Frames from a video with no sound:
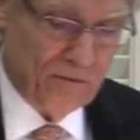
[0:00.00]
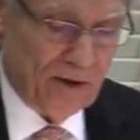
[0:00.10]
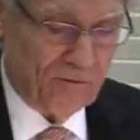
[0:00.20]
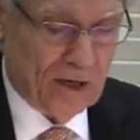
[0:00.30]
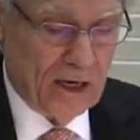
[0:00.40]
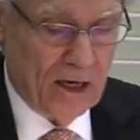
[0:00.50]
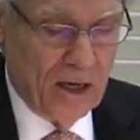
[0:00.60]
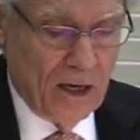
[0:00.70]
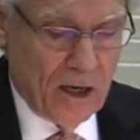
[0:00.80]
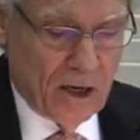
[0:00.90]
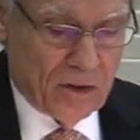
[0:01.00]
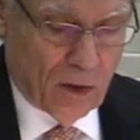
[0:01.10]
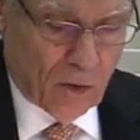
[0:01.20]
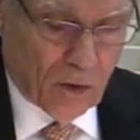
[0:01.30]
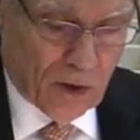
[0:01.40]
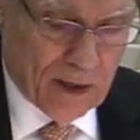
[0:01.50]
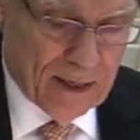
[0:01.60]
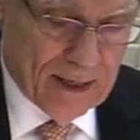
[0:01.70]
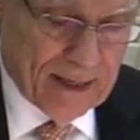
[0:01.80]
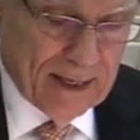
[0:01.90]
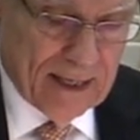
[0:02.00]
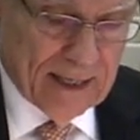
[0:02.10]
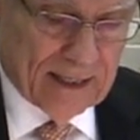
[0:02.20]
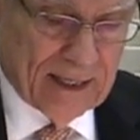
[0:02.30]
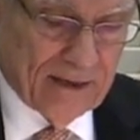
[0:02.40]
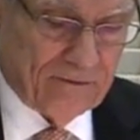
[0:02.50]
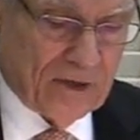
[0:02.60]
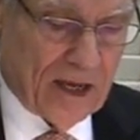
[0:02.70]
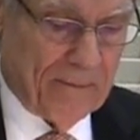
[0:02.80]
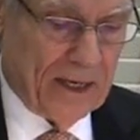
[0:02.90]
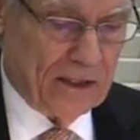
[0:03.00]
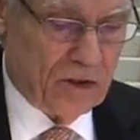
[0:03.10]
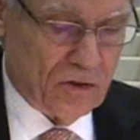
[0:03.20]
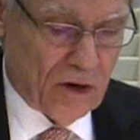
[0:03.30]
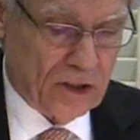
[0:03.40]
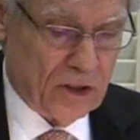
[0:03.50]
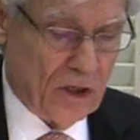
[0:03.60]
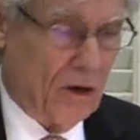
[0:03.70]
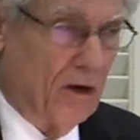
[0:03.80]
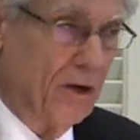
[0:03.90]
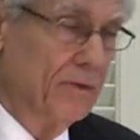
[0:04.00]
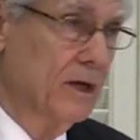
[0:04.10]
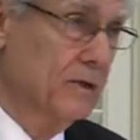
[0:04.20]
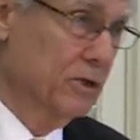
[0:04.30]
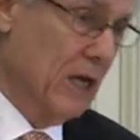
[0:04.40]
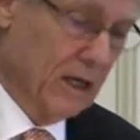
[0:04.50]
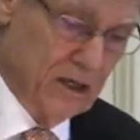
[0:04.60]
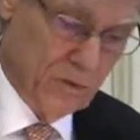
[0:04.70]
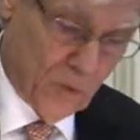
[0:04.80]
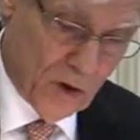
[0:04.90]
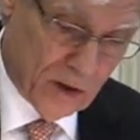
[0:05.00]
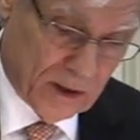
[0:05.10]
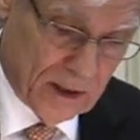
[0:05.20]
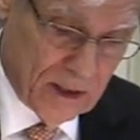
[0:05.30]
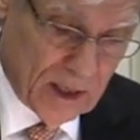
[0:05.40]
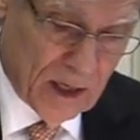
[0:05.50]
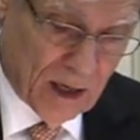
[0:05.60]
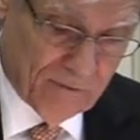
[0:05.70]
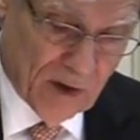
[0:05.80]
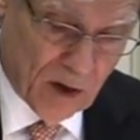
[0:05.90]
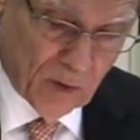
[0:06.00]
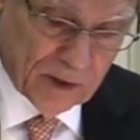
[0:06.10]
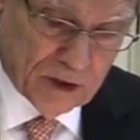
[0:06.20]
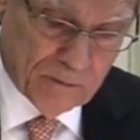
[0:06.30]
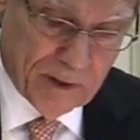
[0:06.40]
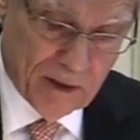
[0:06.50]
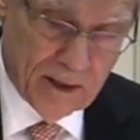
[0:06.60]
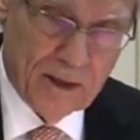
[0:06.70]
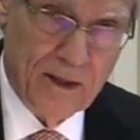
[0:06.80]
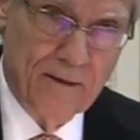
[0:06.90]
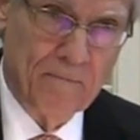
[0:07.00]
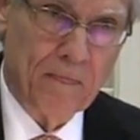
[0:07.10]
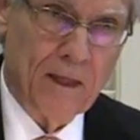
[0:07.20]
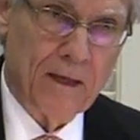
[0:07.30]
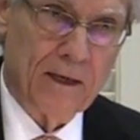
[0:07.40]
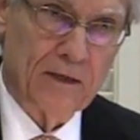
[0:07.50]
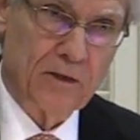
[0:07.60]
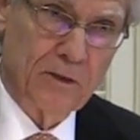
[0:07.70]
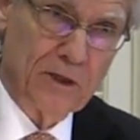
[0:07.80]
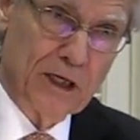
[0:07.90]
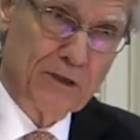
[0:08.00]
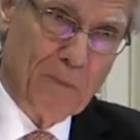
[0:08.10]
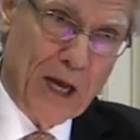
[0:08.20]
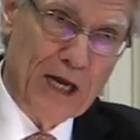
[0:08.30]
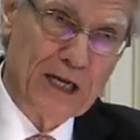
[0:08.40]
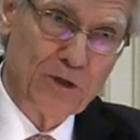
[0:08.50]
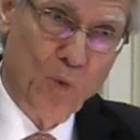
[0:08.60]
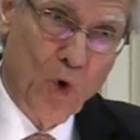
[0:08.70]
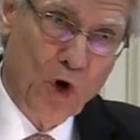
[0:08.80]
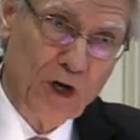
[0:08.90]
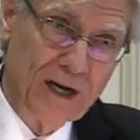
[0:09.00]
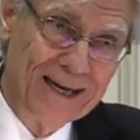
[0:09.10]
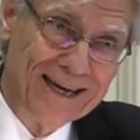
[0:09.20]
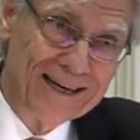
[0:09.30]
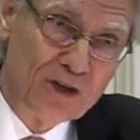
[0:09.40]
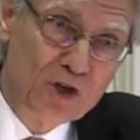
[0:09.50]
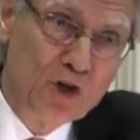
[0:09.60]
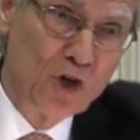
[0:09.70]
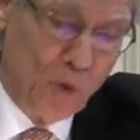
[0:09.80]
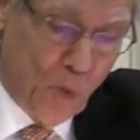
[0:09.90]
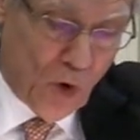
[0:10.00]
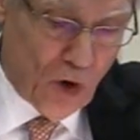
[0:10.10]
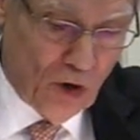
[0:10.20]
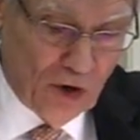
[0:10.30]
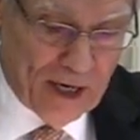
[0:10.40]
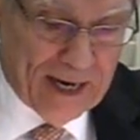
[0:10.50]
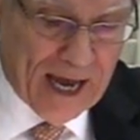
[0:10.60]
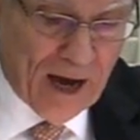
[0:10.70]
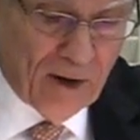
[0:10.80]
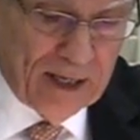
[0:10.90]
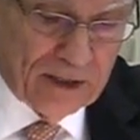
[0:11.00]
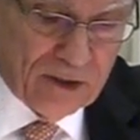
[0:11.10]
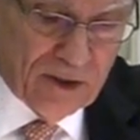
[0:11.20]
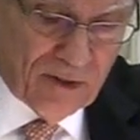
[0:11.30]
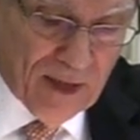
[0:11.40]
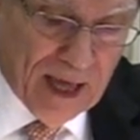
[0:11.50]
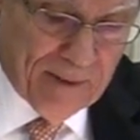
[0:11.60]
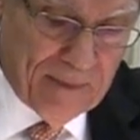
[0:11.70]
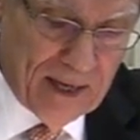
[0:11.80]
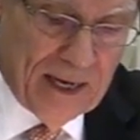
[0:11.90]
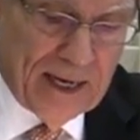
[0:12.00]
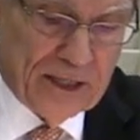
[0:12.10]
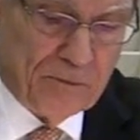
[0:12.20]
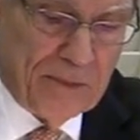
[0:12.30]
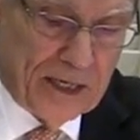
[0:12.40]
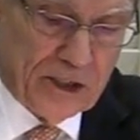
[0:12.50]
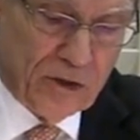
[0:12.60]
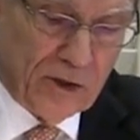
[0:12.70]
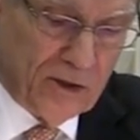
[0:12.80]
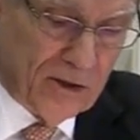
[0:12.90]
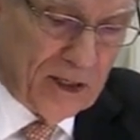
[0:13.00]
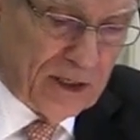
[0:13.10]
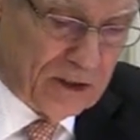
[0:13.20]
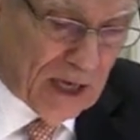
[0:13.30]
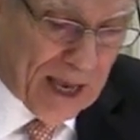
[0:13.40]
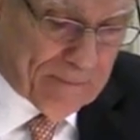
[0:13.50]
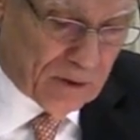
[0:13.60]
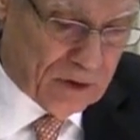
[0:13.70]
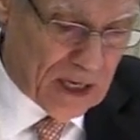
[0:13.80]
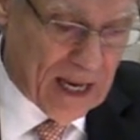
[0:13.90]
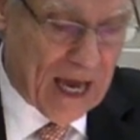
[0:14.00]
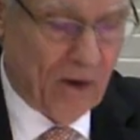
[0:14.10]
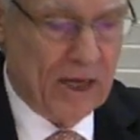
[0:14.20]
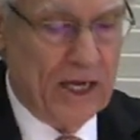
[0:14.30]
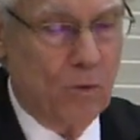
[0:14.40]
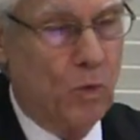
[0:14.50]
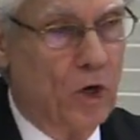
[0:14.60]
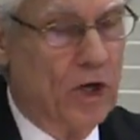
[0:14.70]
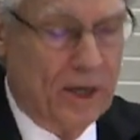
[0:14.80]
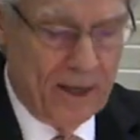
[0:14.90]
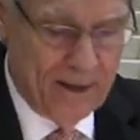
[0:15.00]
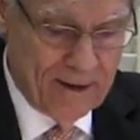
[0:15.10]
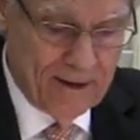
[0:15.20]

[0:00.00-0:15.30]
15, the Lord gives them instruction on the second work of the Holy Spirit. He's explained his work to the world, and now it's to them, his ministry to the disciples, and how he would